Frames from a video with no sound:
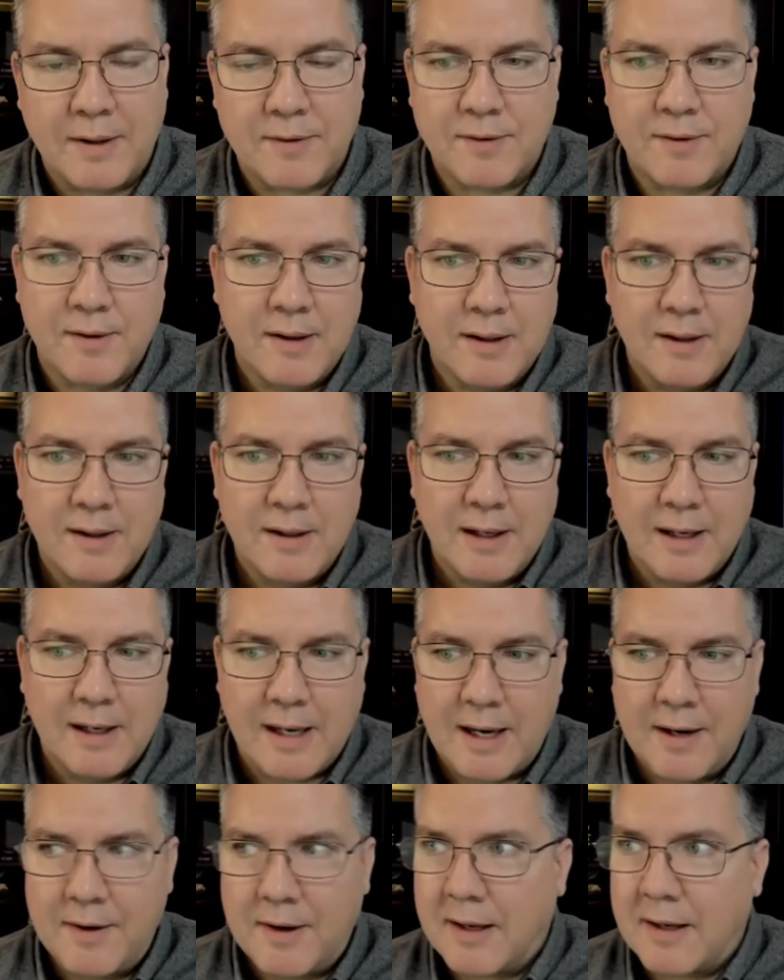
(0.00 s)
It's
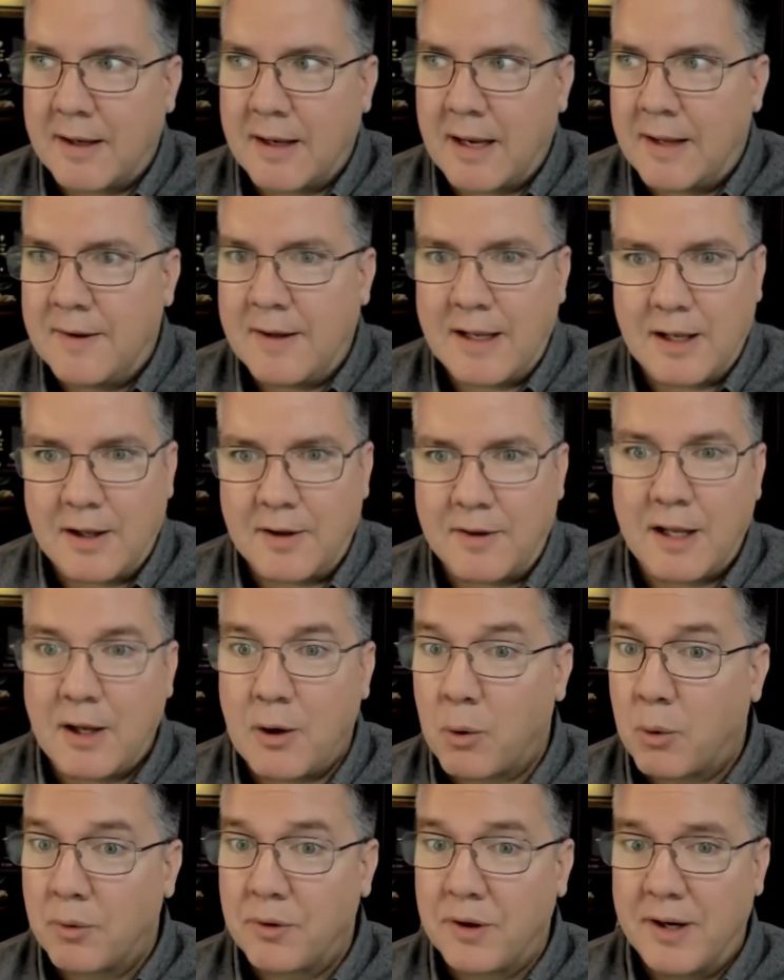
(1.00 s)
again in
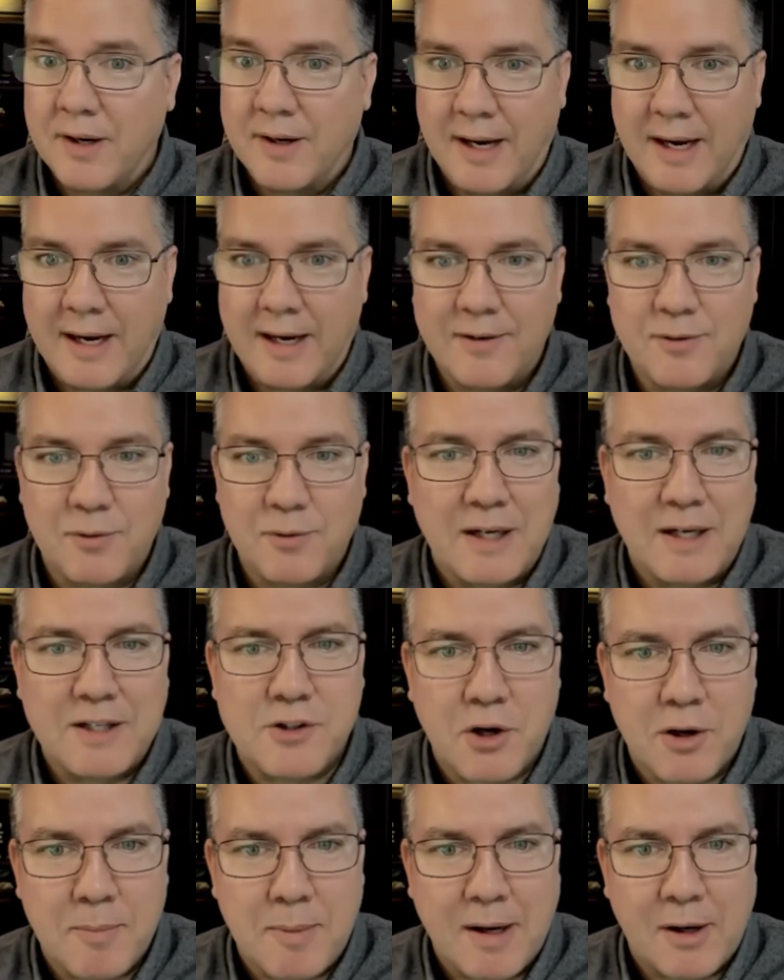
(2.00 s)
the olden days when I
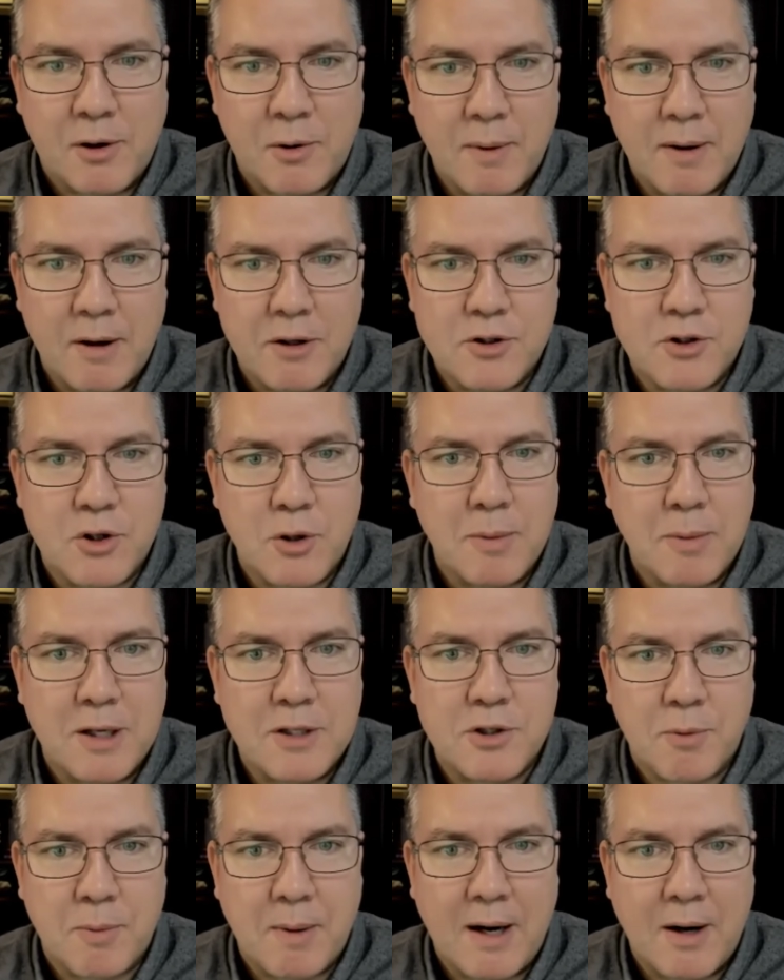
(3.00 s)
started my career, so
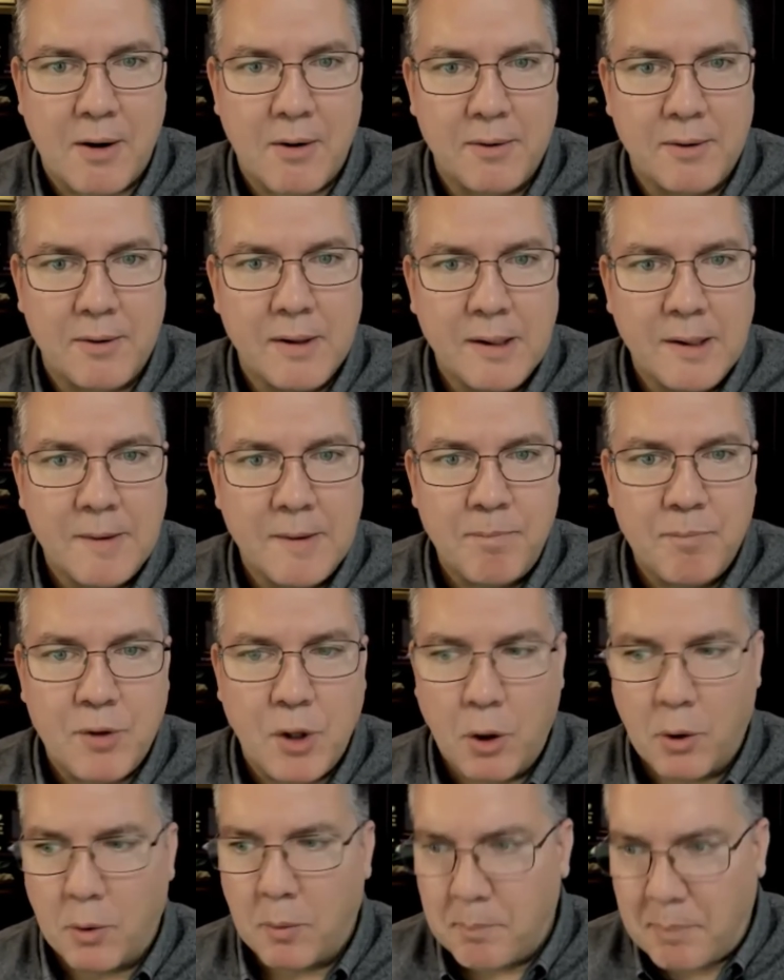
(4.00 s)
much around
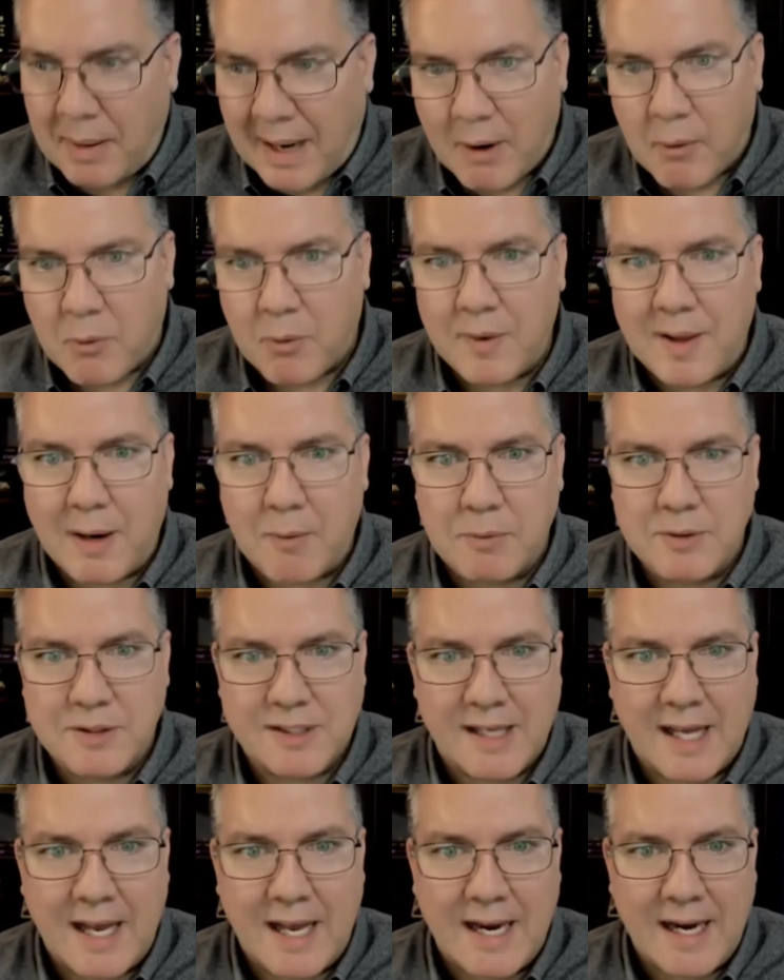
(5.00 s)
power that
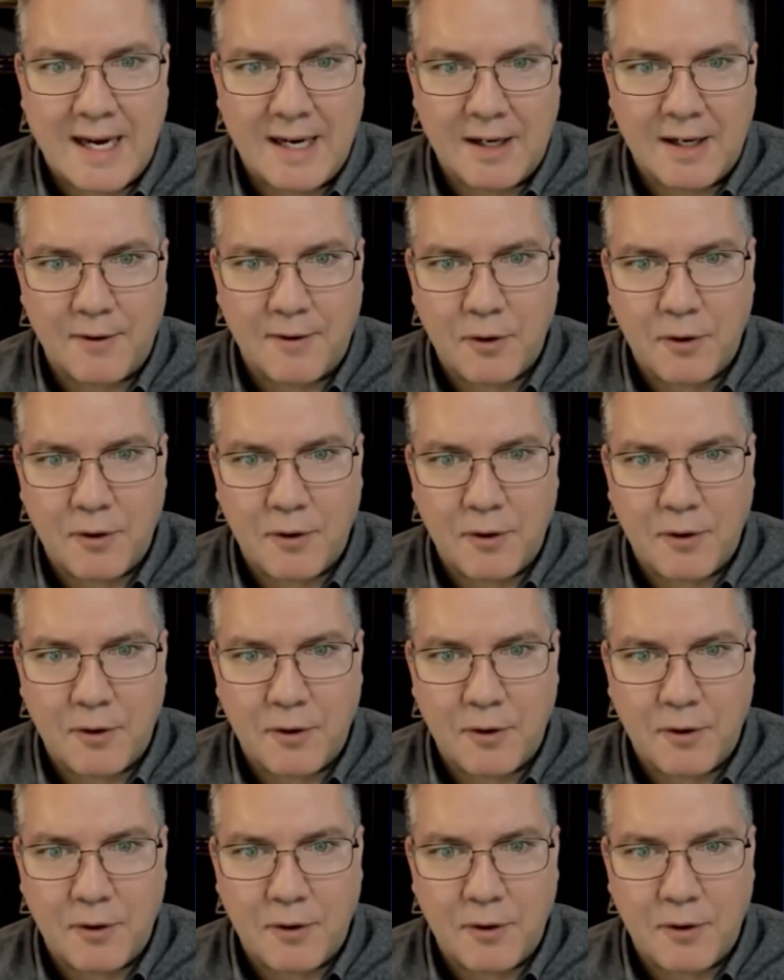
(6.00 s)
was gained.